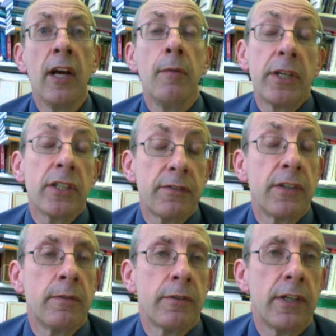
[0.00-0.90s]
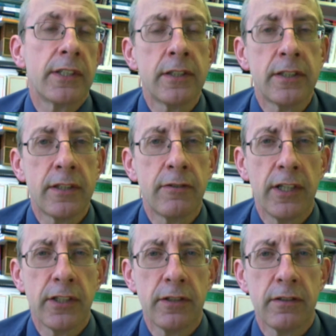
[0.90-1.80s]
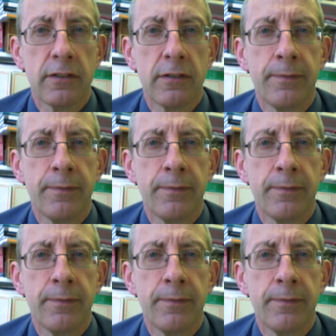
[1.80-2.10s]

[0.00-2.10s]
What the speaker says: because of human rights considerations?